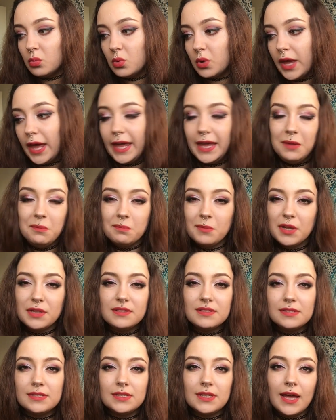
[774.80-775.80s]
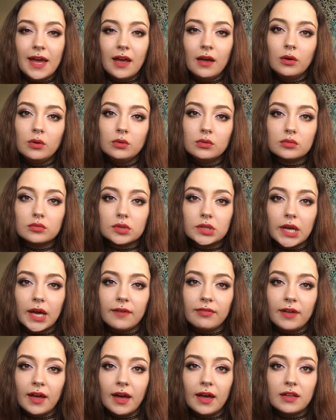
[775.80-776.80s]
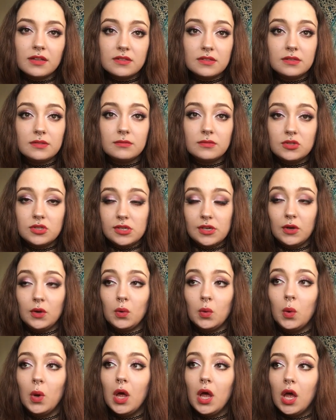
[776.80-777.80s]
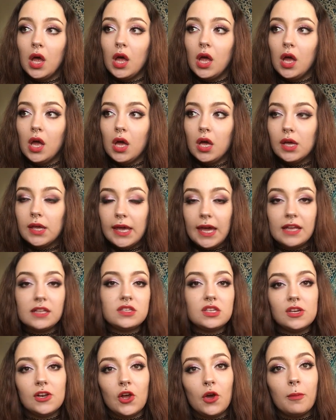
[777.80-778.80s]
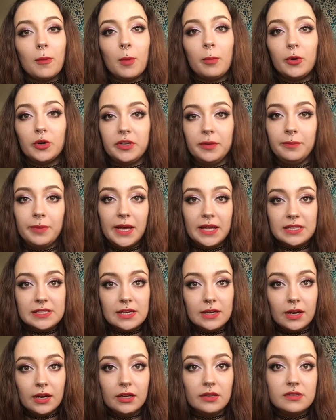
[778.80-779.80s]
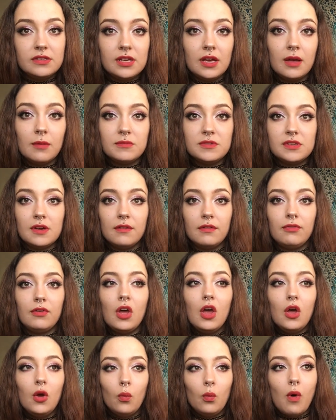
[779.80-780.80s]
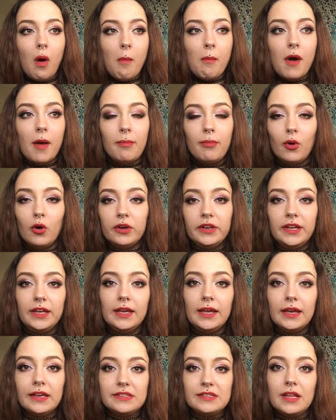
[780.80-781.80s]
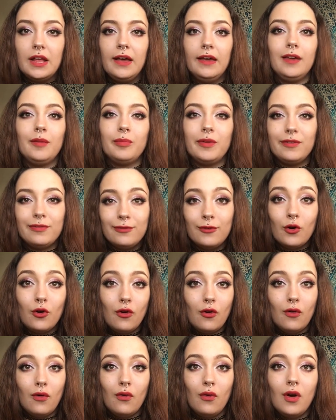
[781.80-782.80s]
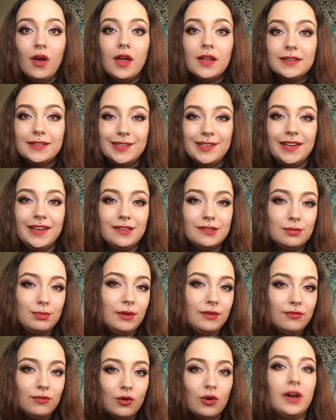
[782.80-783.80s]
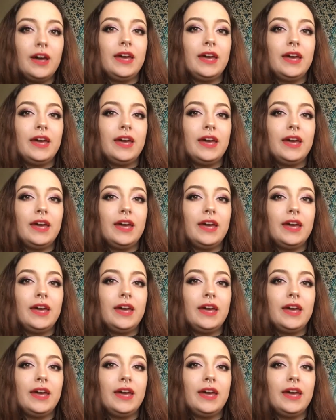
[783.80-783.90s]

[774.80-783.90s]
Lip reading: 8 months now that I've had to get to know my body better, in terms of what my body is like before, the days before I